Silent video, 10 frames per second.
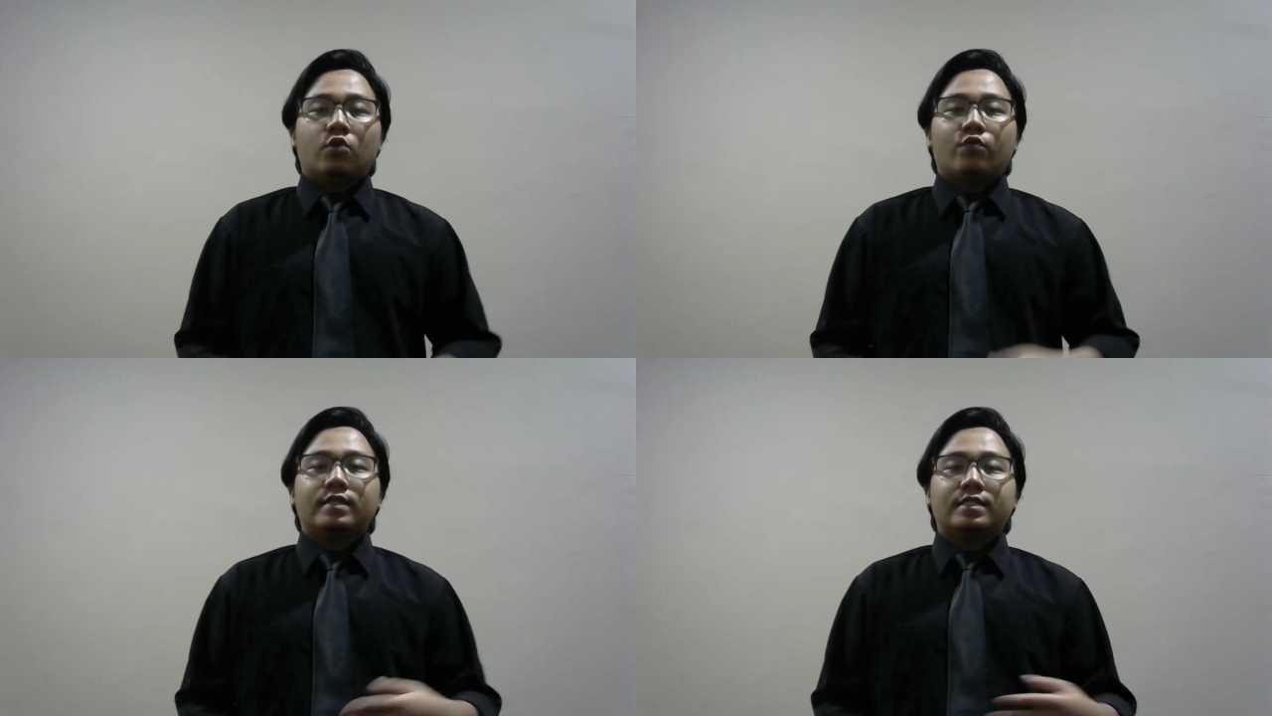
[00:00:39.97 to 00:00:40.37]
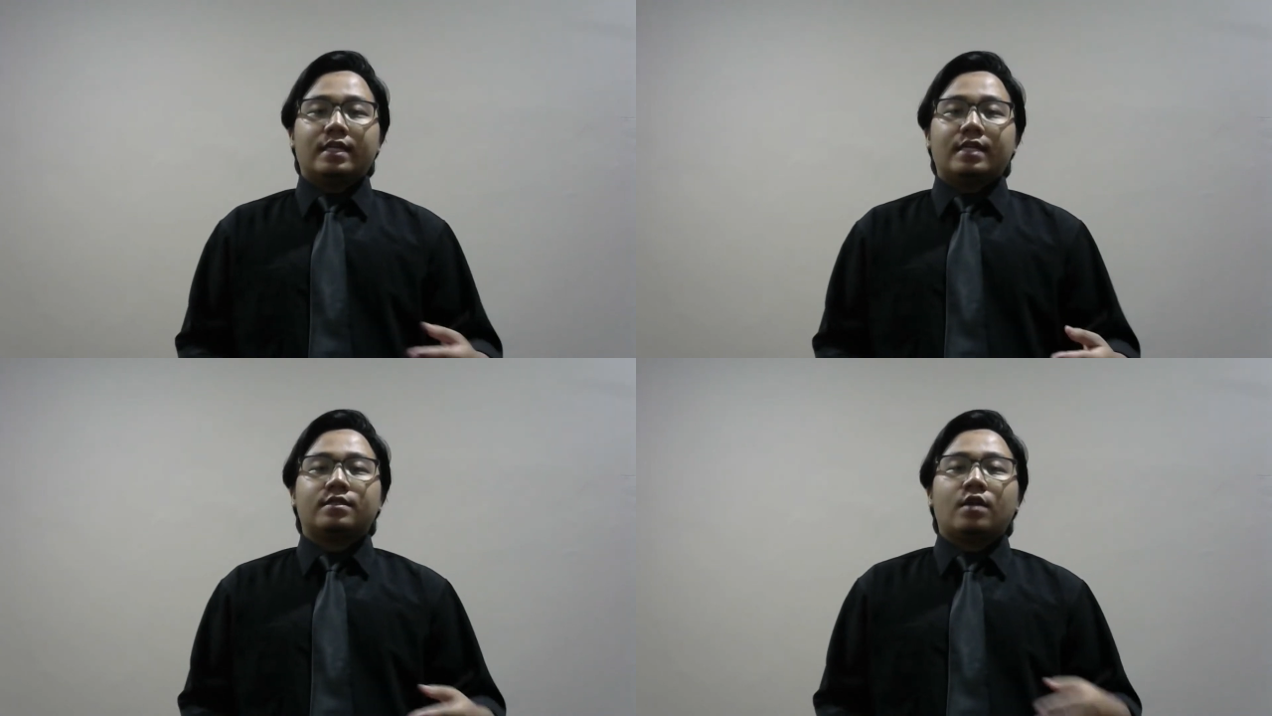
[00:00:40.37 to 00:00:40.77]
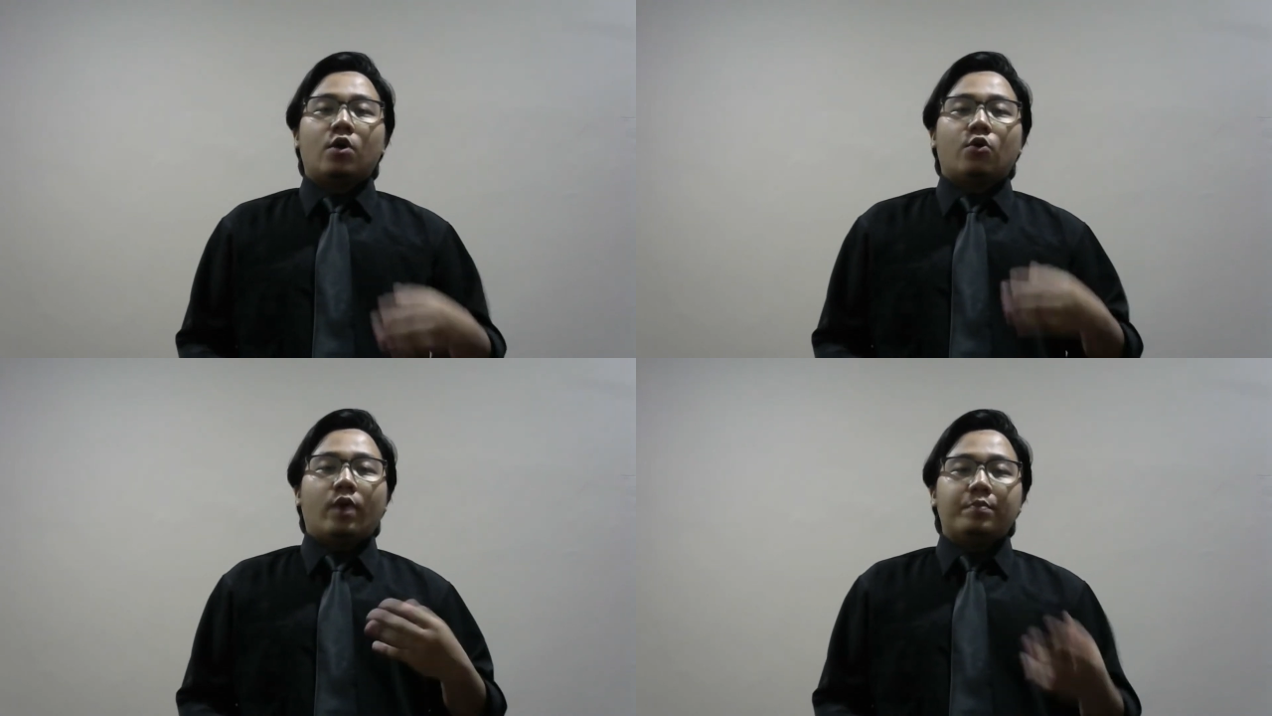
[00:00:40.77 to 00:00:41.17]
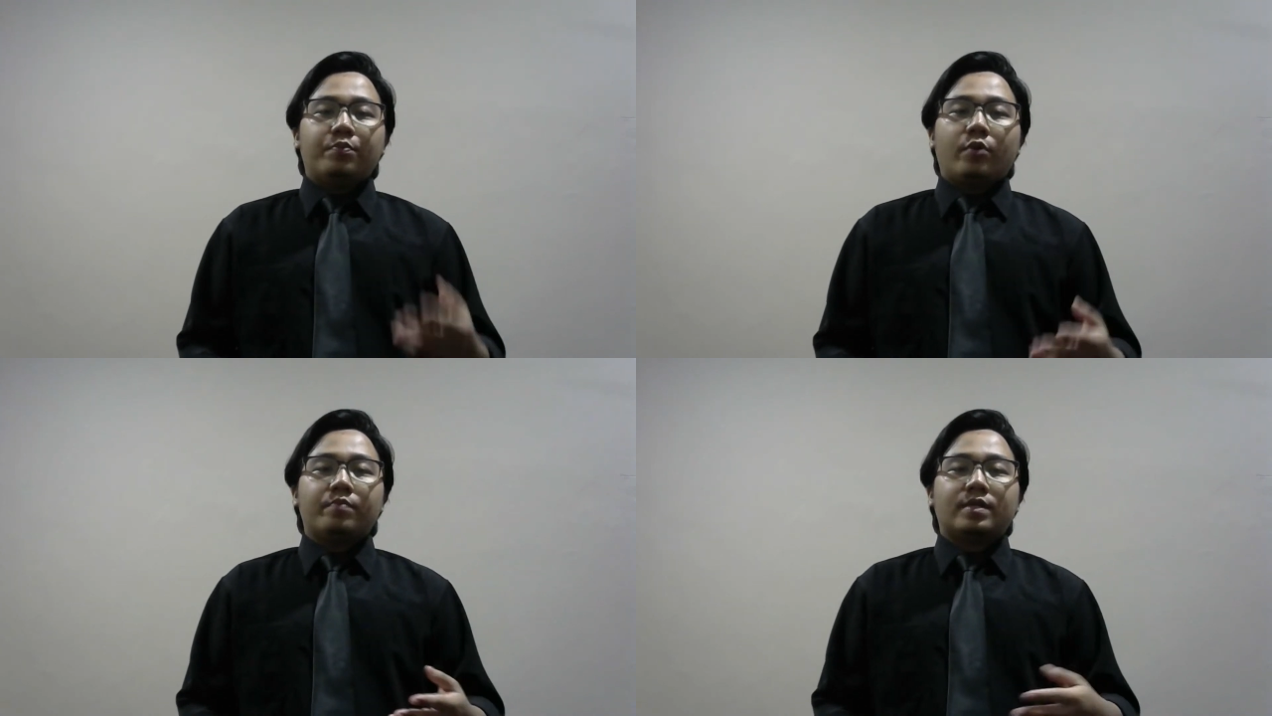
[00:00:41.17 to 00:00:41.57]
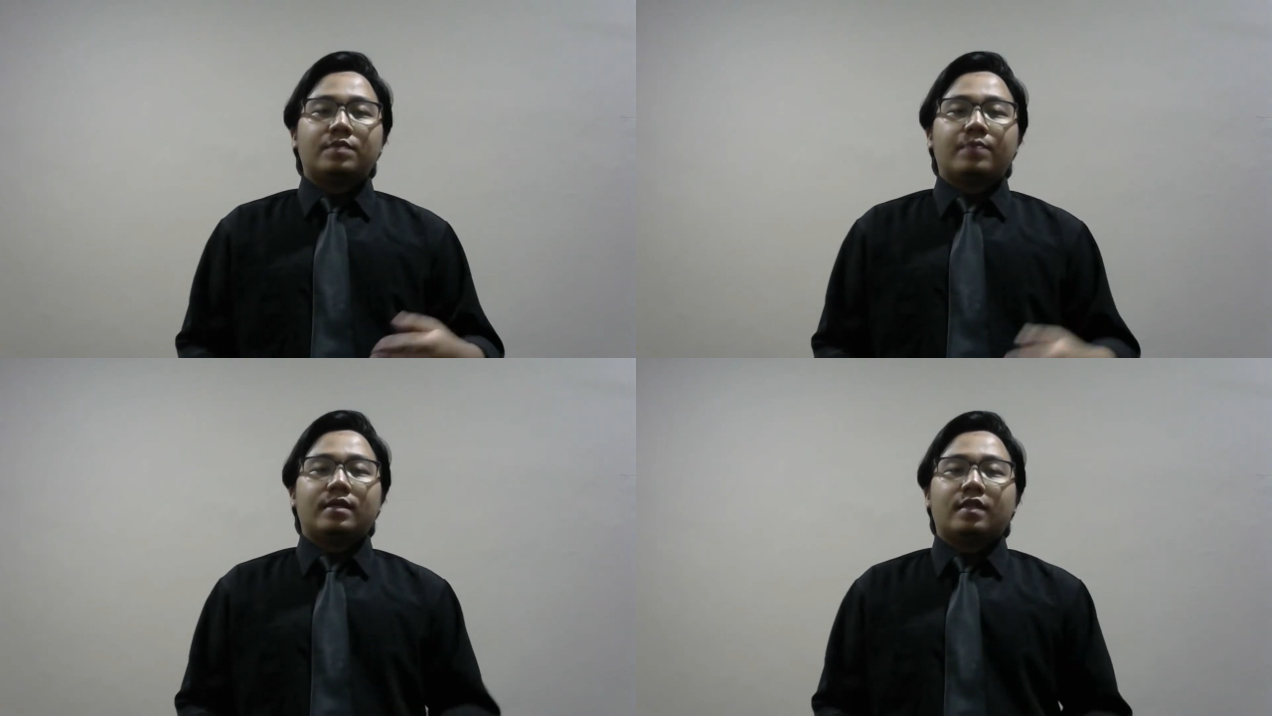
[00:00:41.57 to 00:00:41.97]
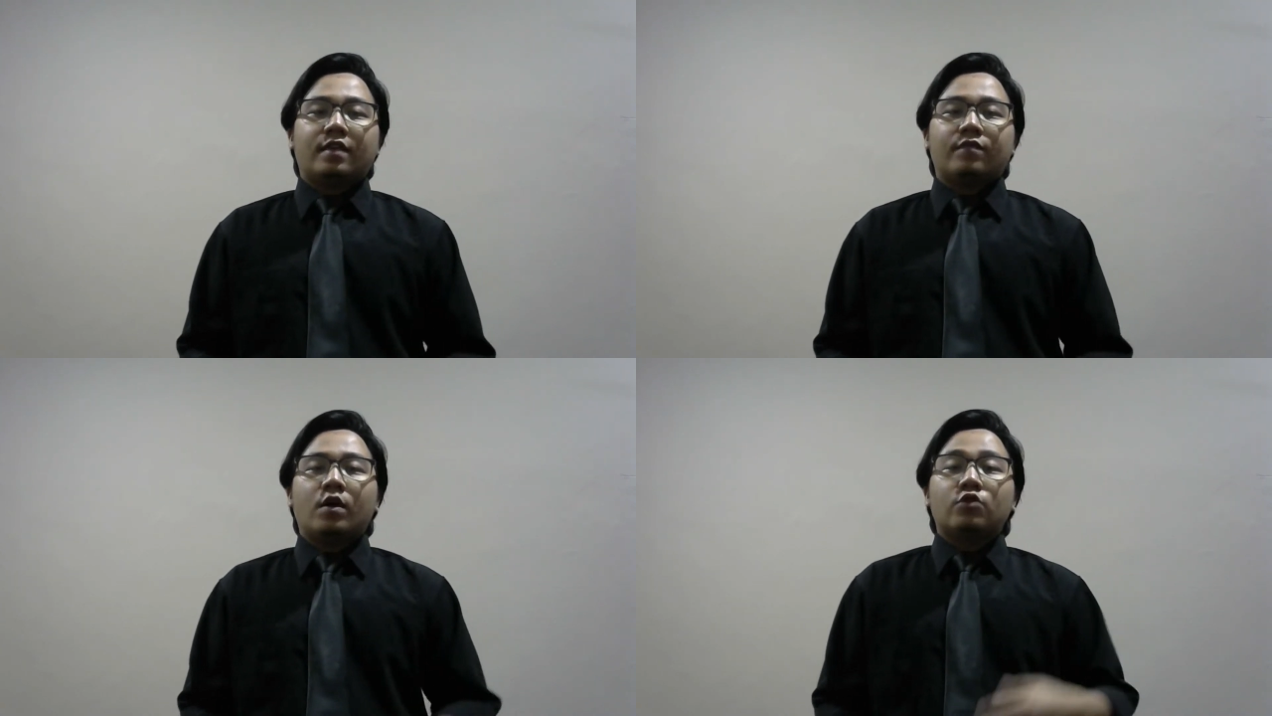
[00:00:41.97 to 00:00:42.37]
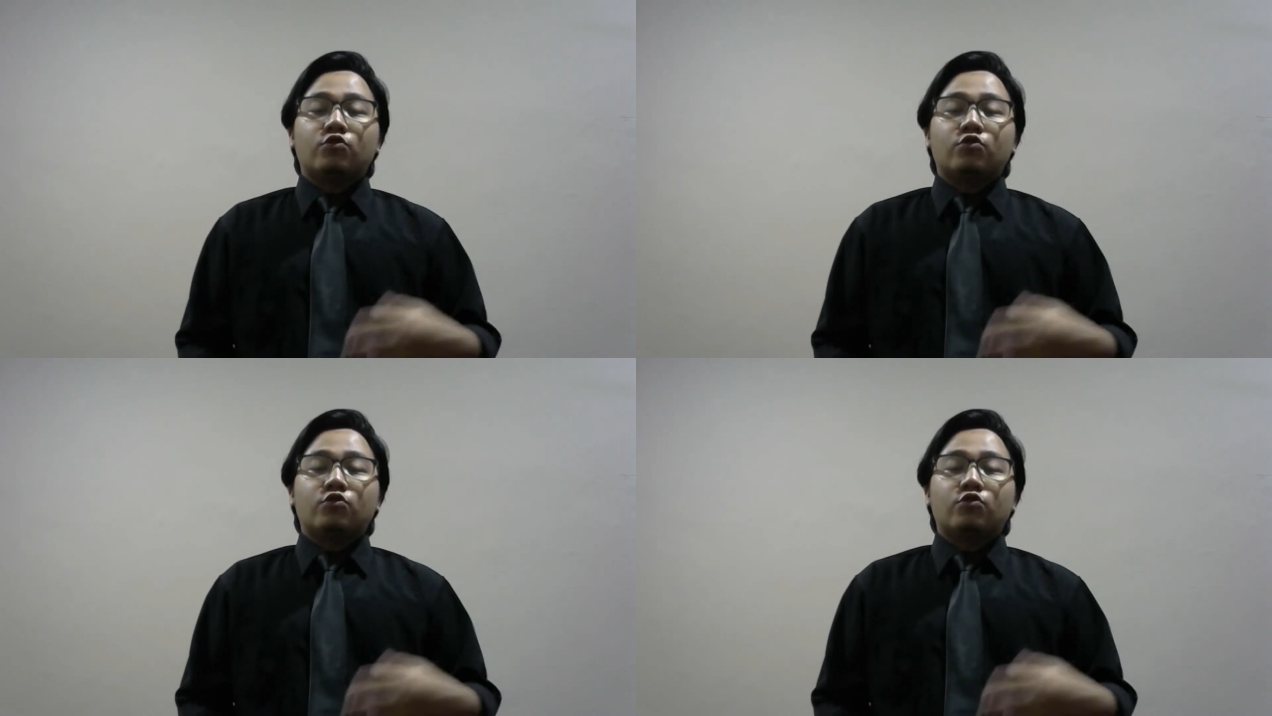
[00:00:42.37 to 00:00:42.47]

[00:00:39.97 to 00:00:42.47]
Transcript: which is 1-point perspective,